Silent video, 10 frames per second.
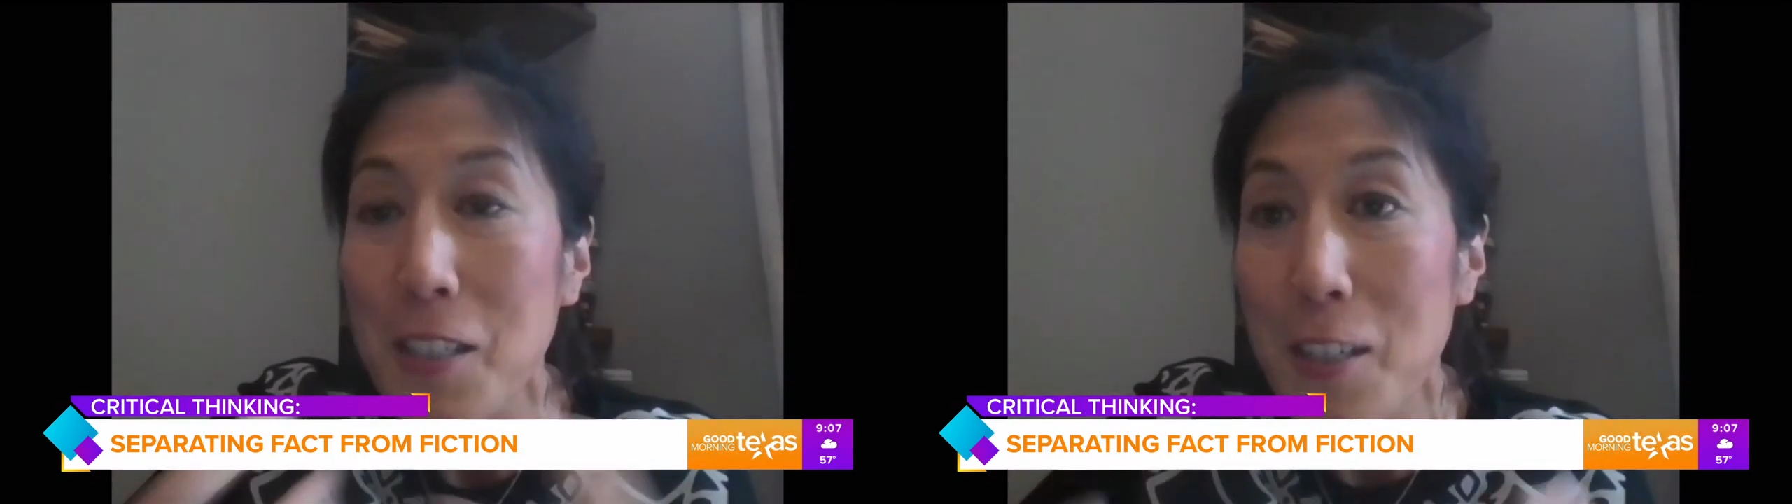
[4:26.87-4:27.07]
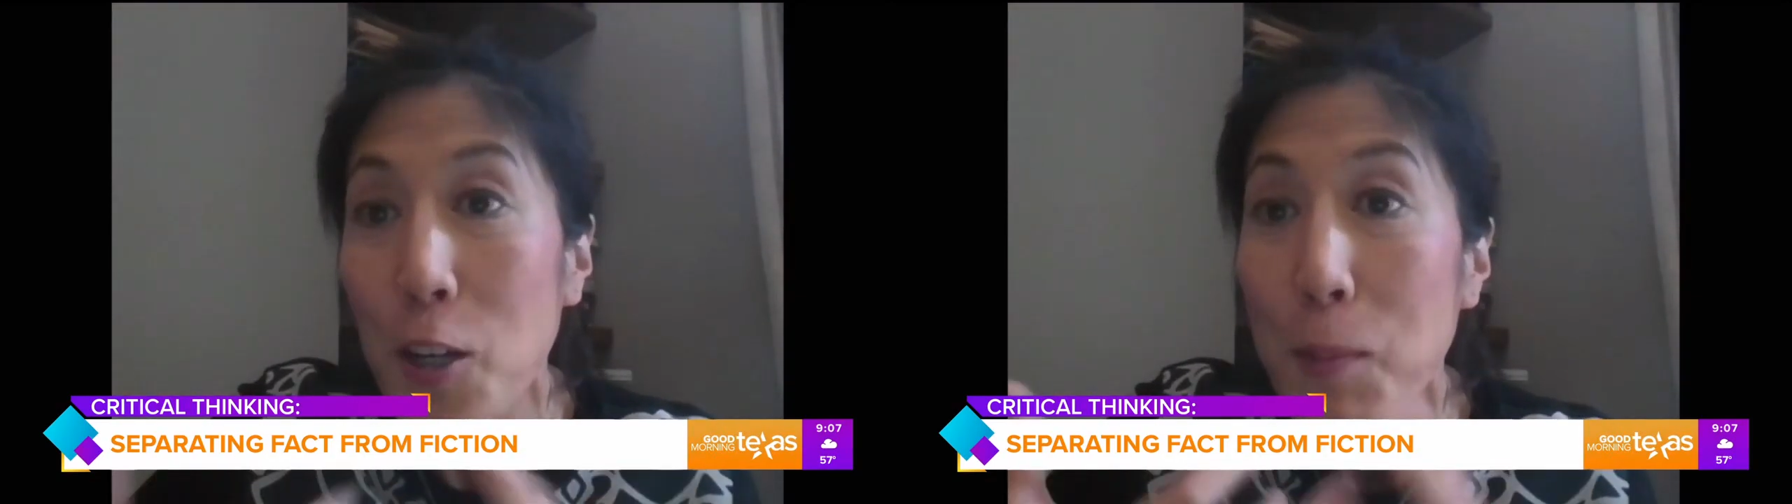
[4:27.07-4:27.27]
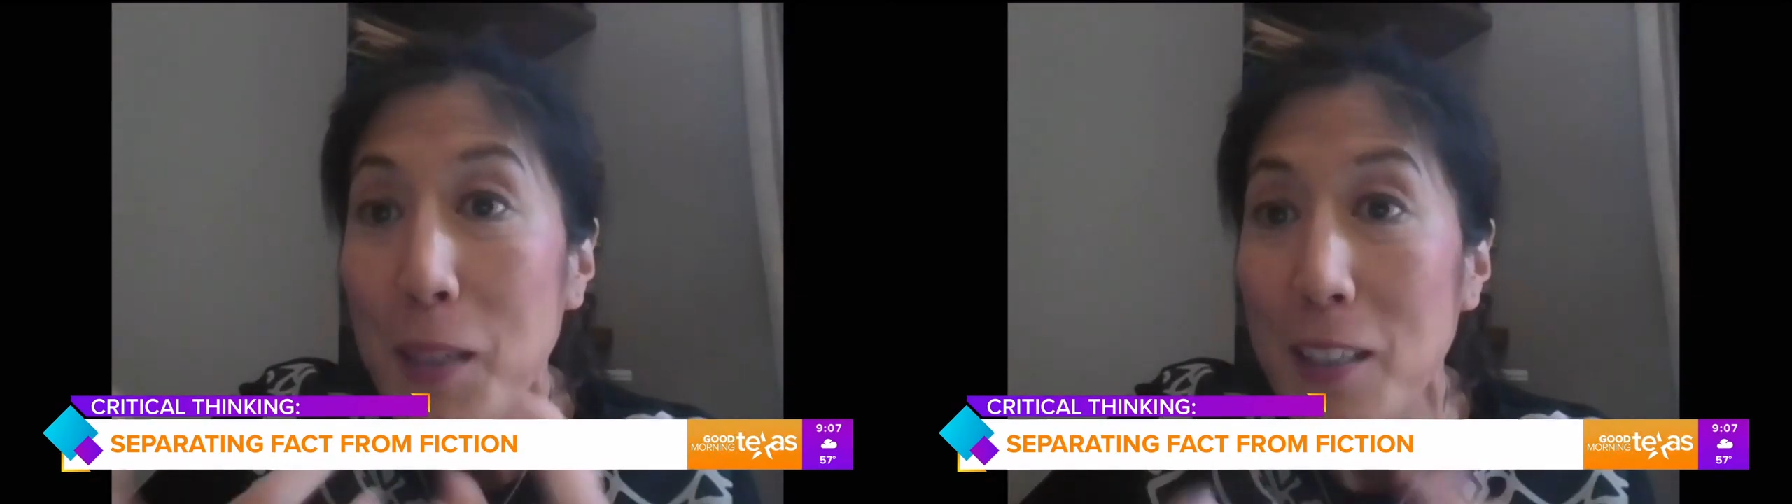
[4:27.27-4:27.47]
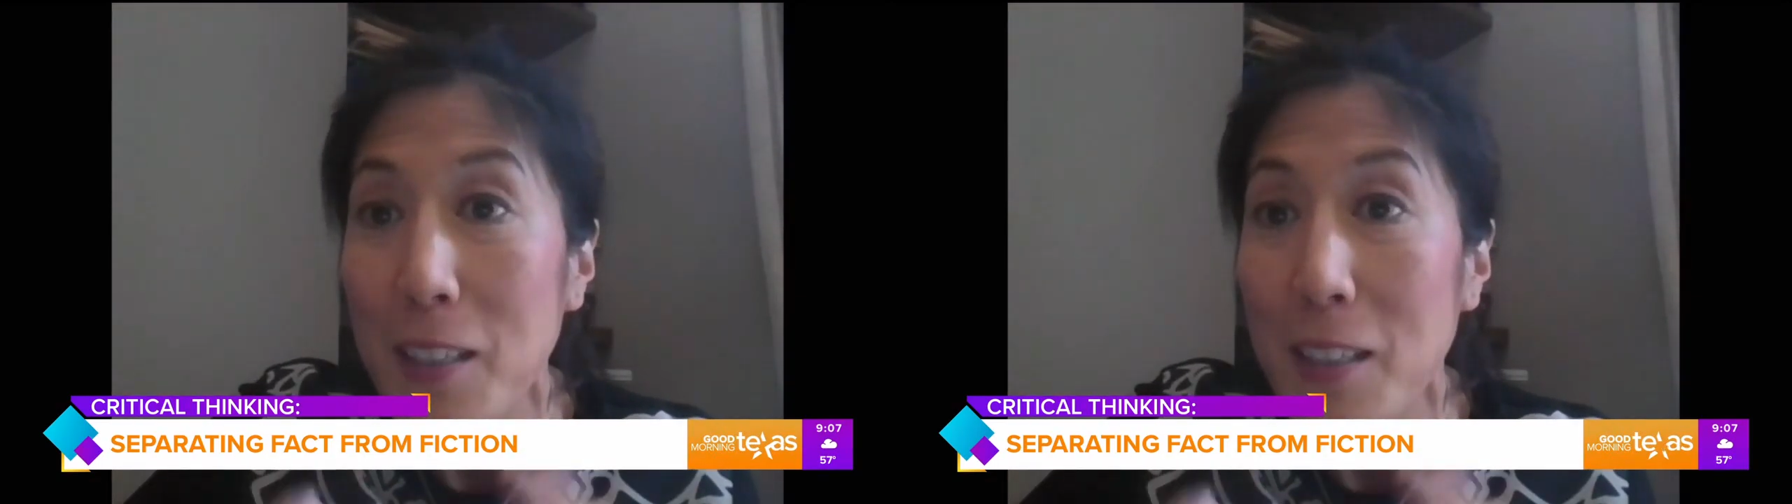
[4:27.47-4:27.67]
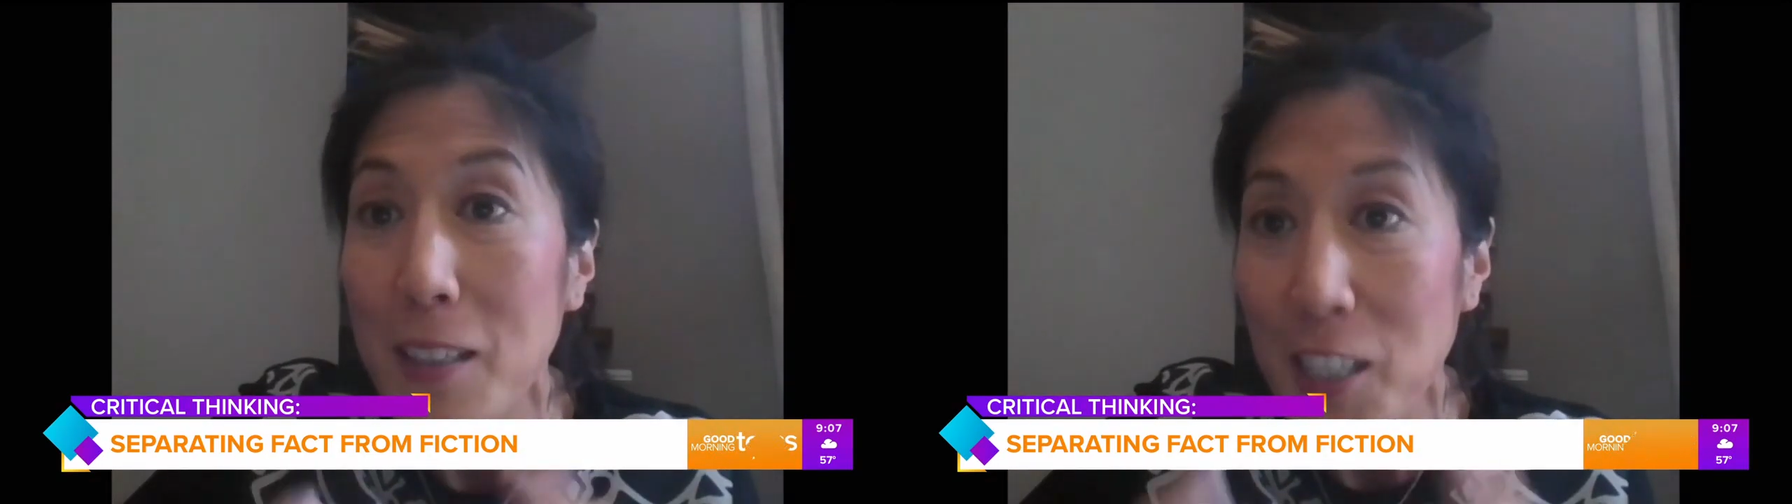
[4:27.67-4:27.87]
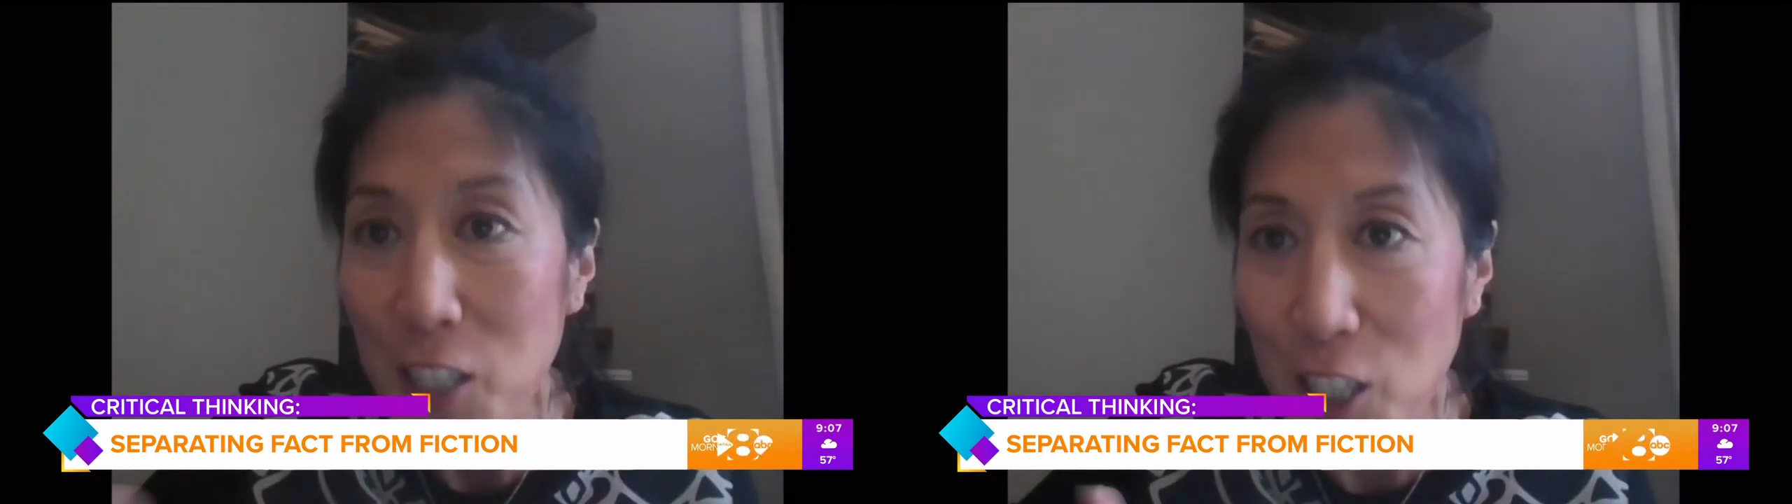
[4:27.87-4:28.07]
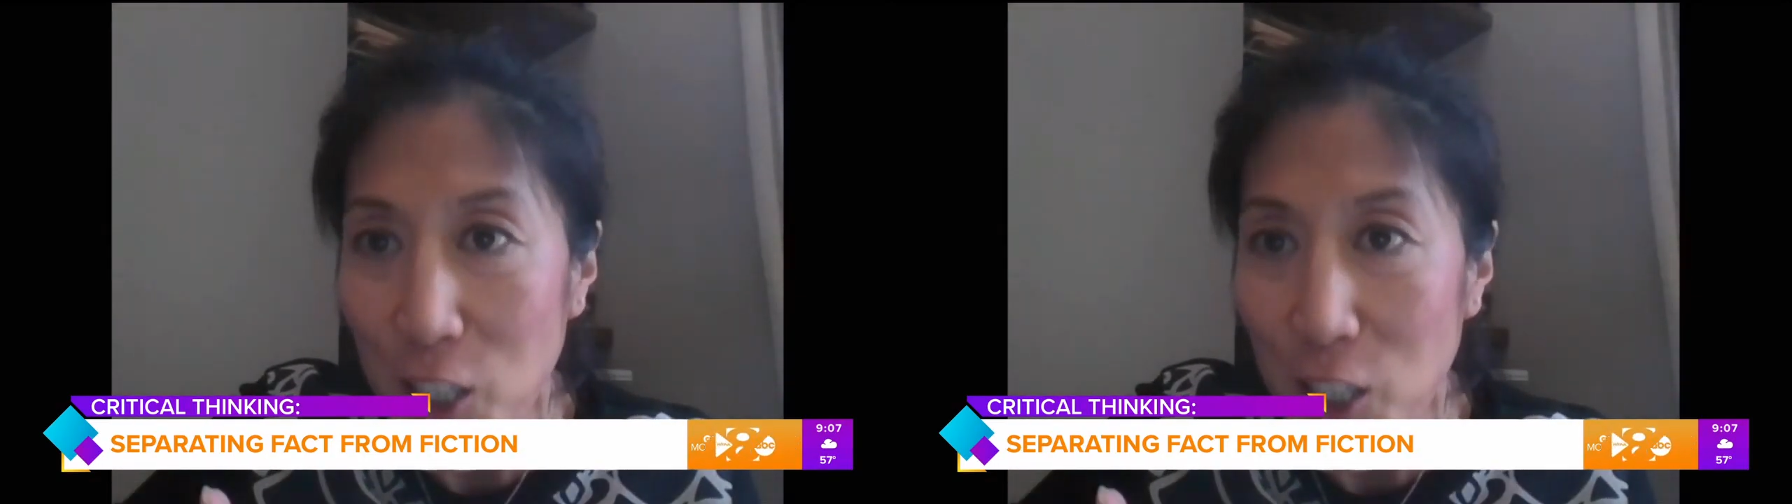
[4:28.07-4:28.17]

terminology